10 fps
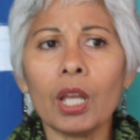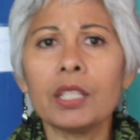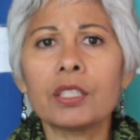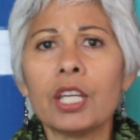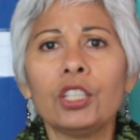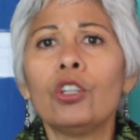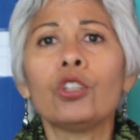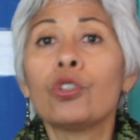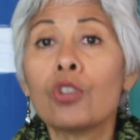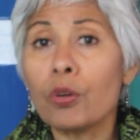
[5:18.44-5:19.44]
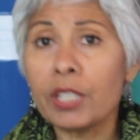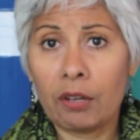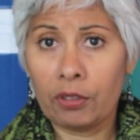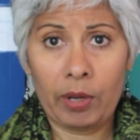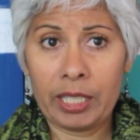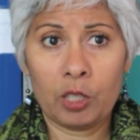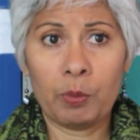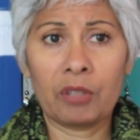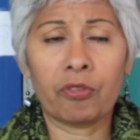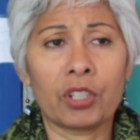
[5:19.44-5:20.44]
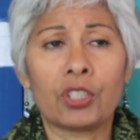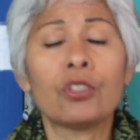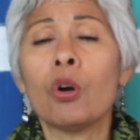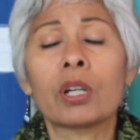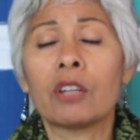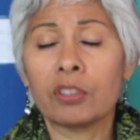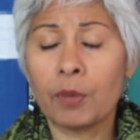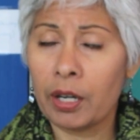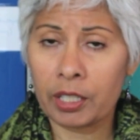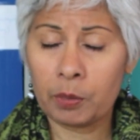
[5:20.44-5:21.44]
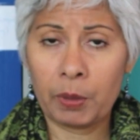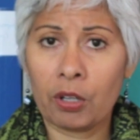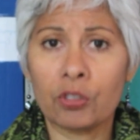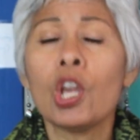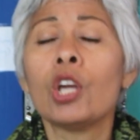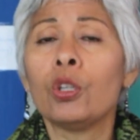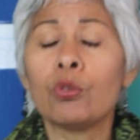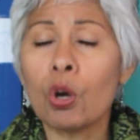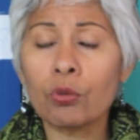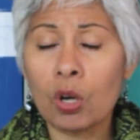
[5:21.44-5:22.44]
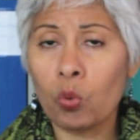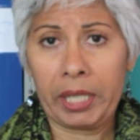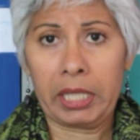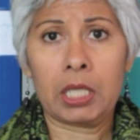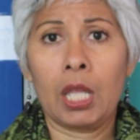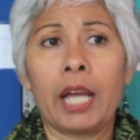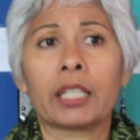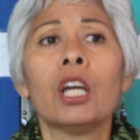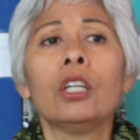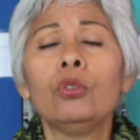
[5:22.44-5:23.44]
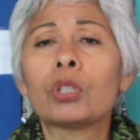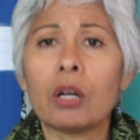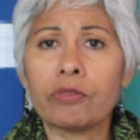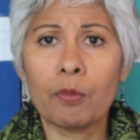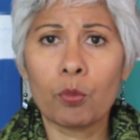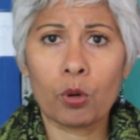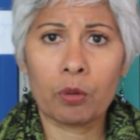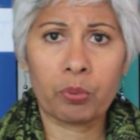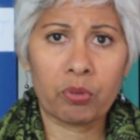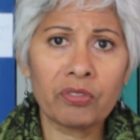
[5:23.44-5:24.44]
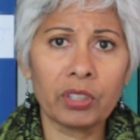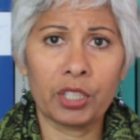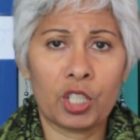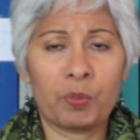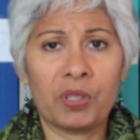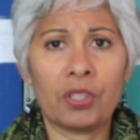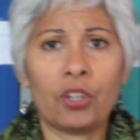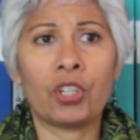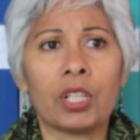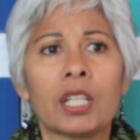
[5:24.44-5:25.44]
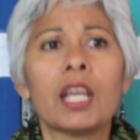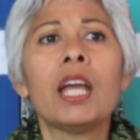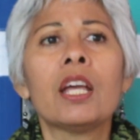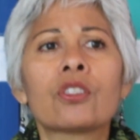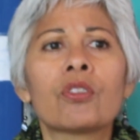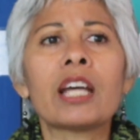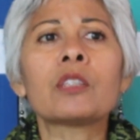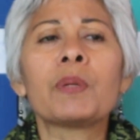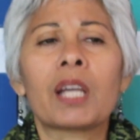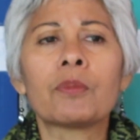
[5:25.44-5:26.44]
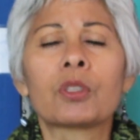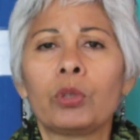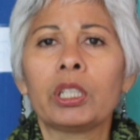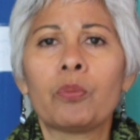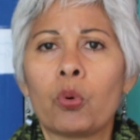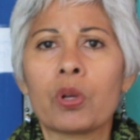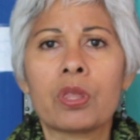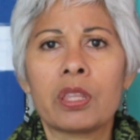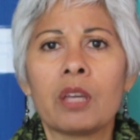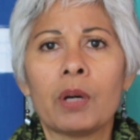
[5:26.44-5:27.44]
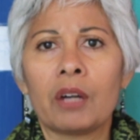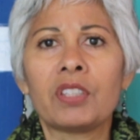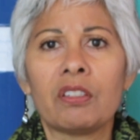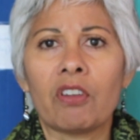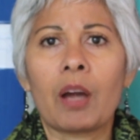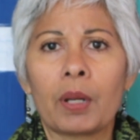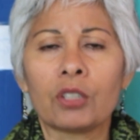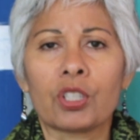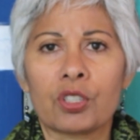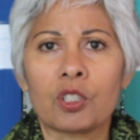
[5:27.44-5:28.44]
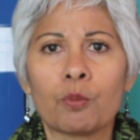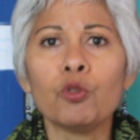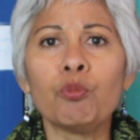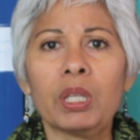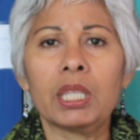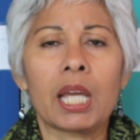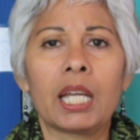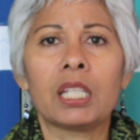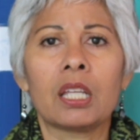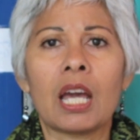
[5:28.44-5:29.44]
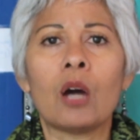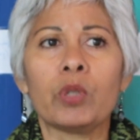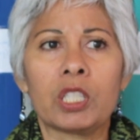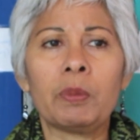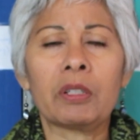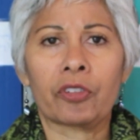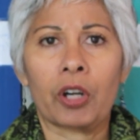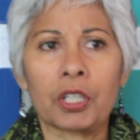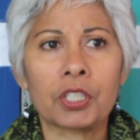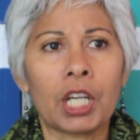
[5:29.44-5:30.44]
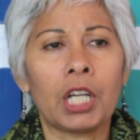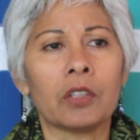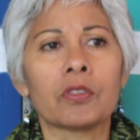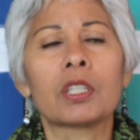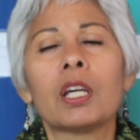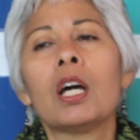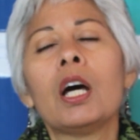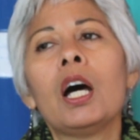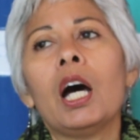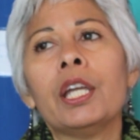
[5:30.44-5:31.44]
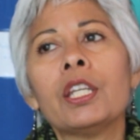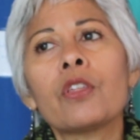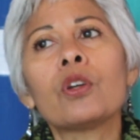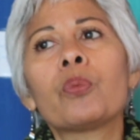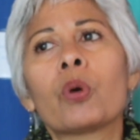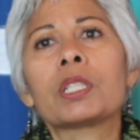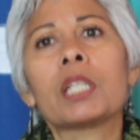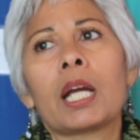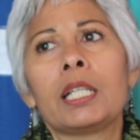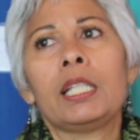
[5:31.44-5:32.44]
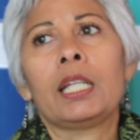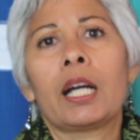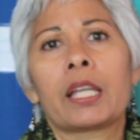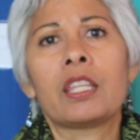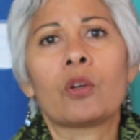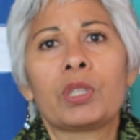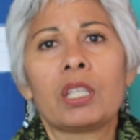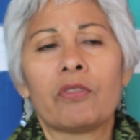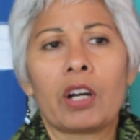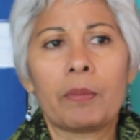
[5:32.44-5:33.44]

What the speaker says: and saying, you know, you don't have the right to speak for us. You don't come from our experience. You don't know what it's like. You come from a more privileged position. So that becomes a really important theme of the environmental justice movement, the idea that we speak for ourselves. Another important idea, I think, with the